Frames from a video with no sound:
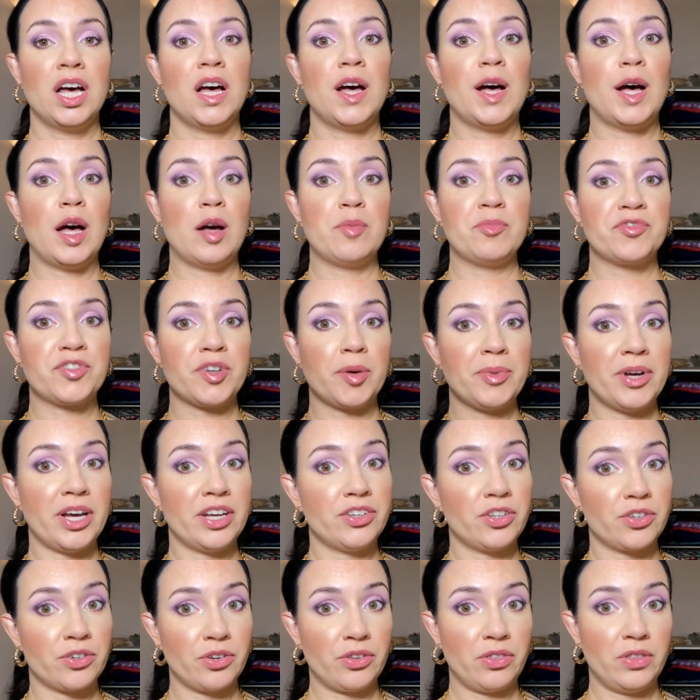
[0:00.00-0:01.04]
um, from
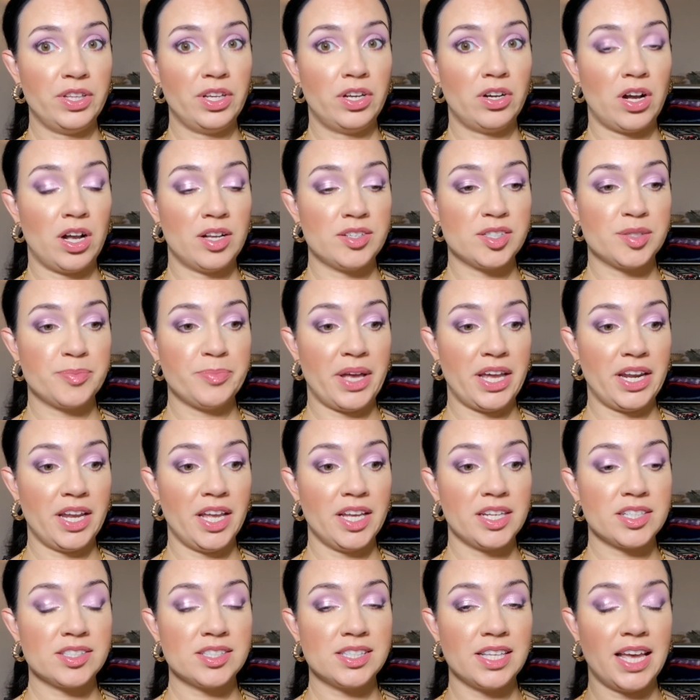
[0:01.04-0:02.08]
Unearthly
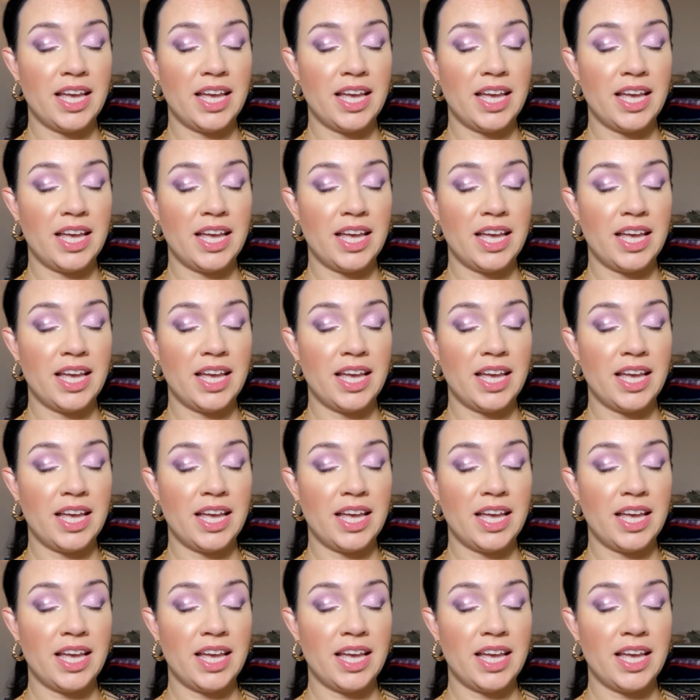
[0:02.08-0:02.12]
Cosmetics.